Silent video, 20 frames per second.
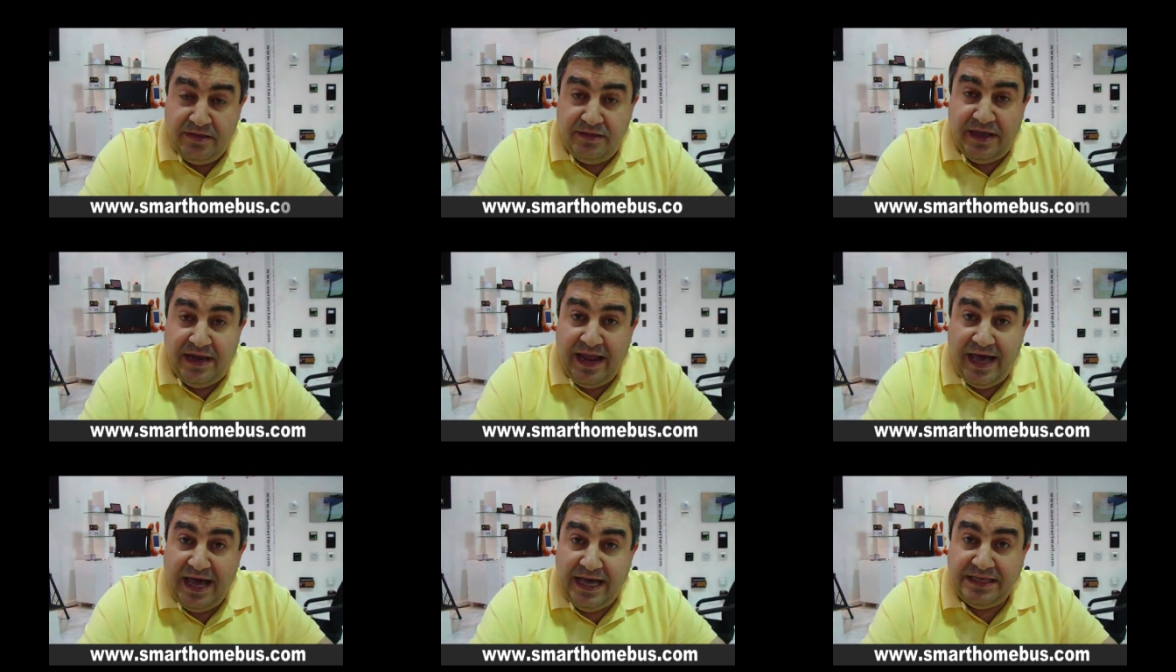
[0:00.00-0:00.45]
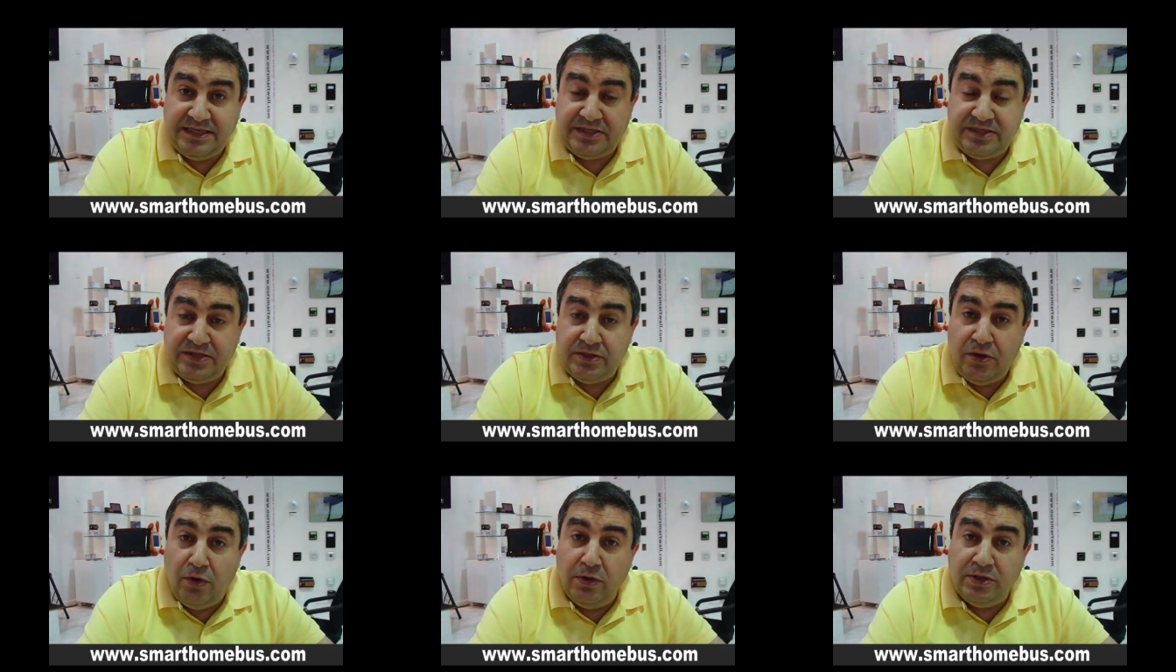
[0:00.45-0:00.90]
The
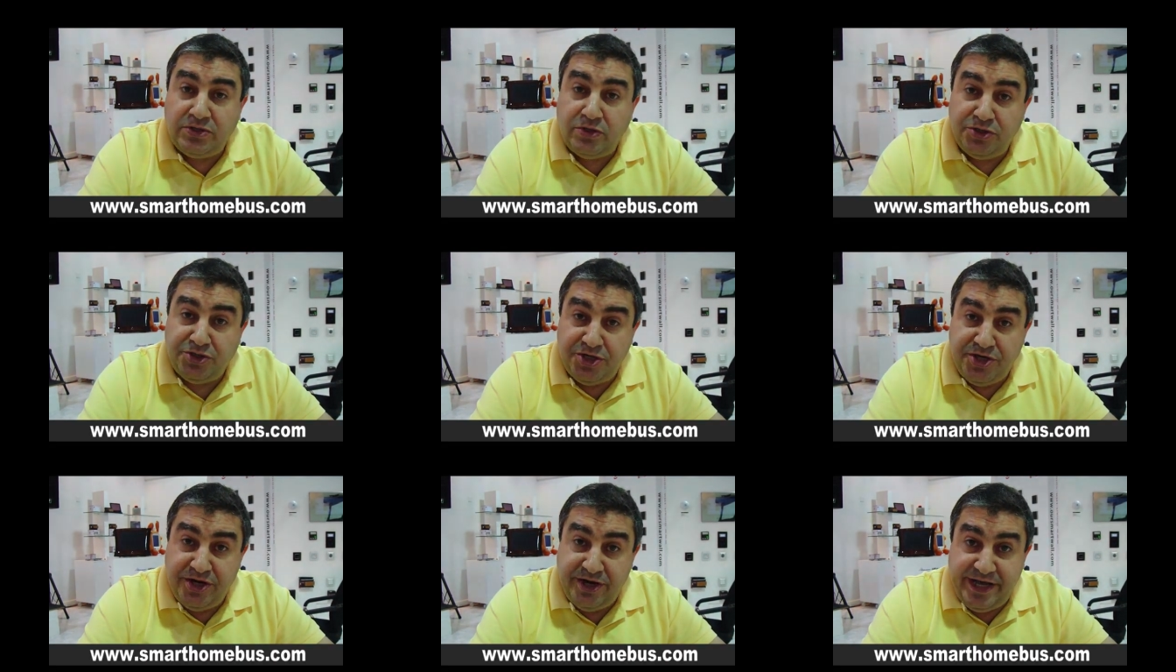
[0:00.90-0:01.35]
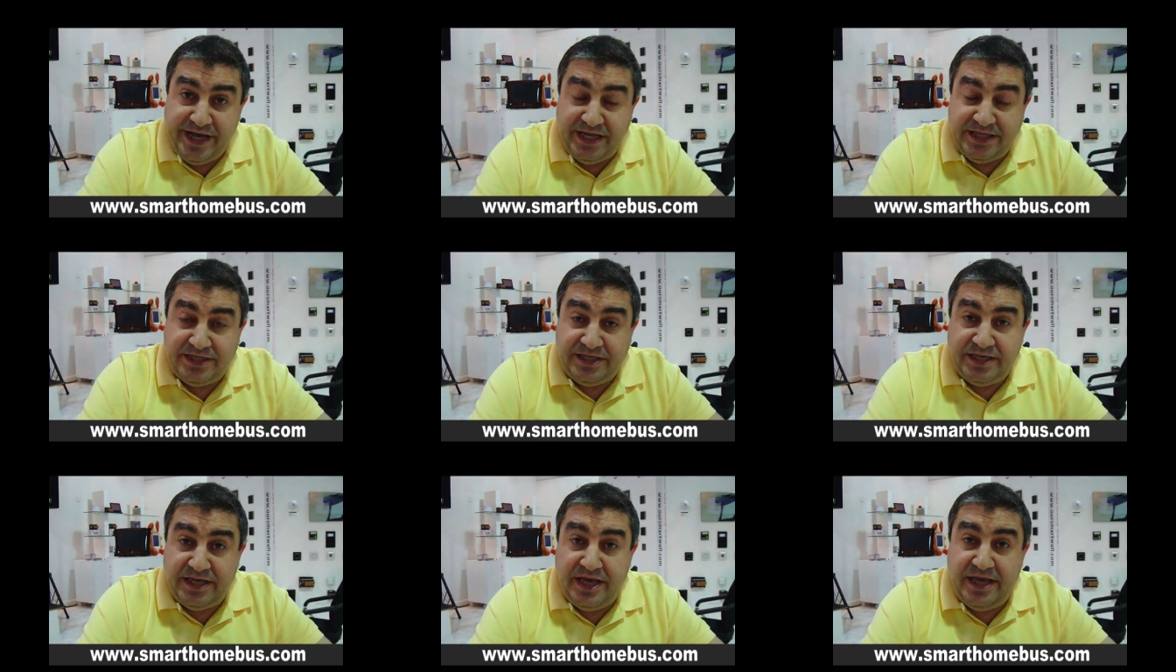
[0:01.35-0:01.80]
lights also
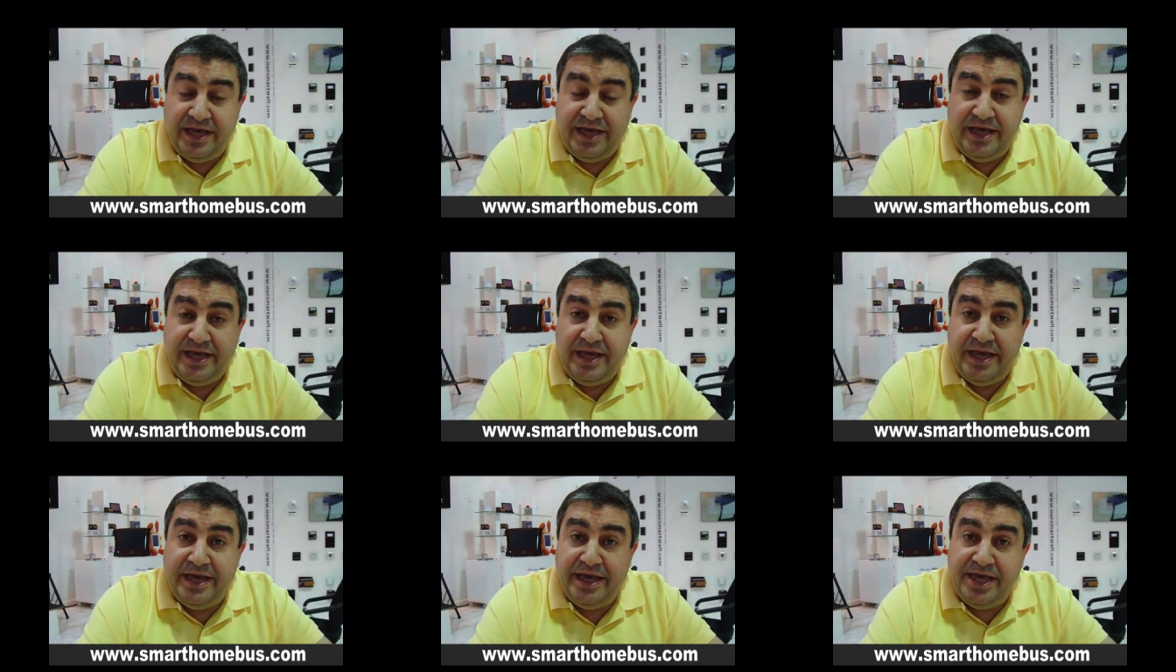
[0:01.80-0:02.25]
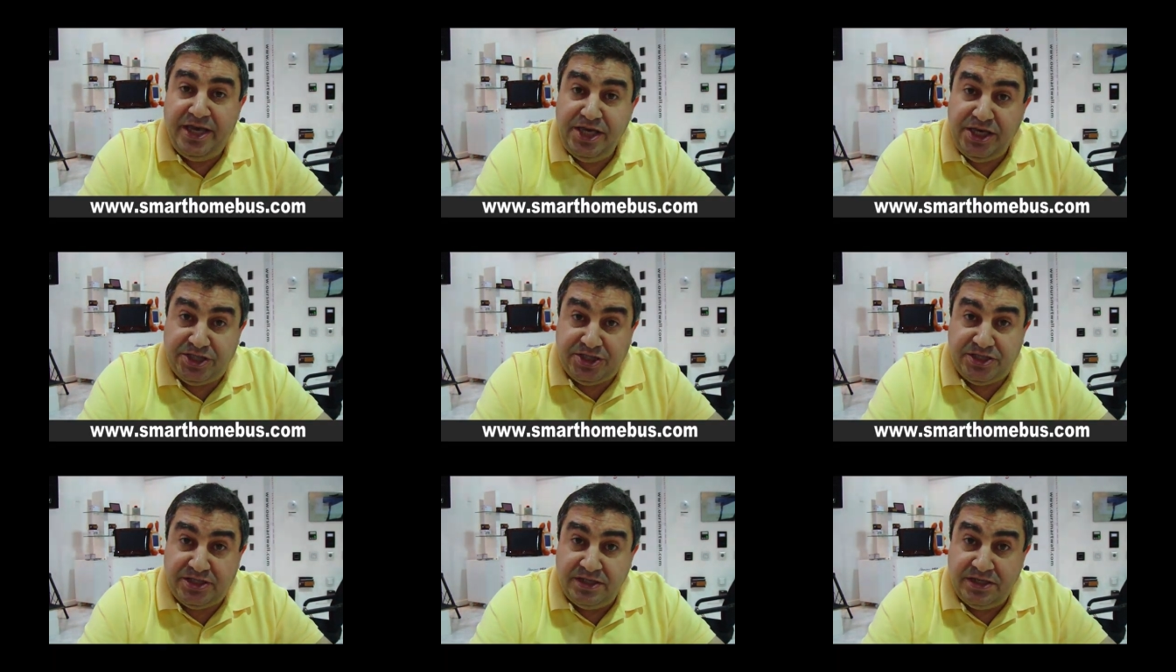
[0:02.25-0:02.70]
generate uh,
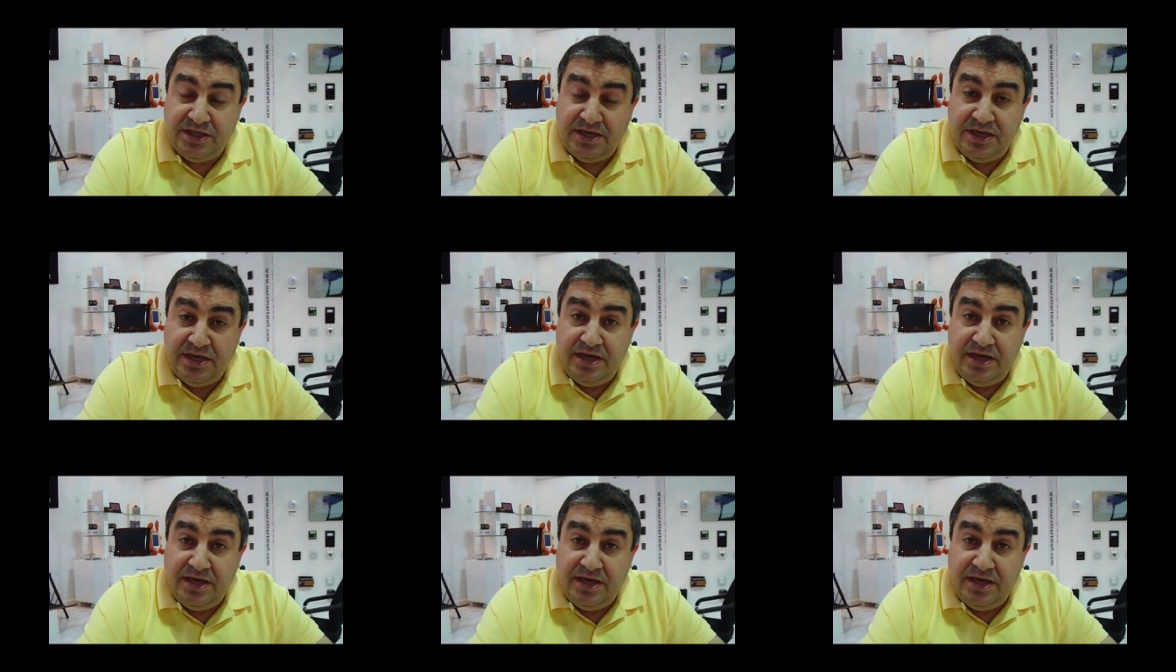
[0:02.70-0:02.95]
heat,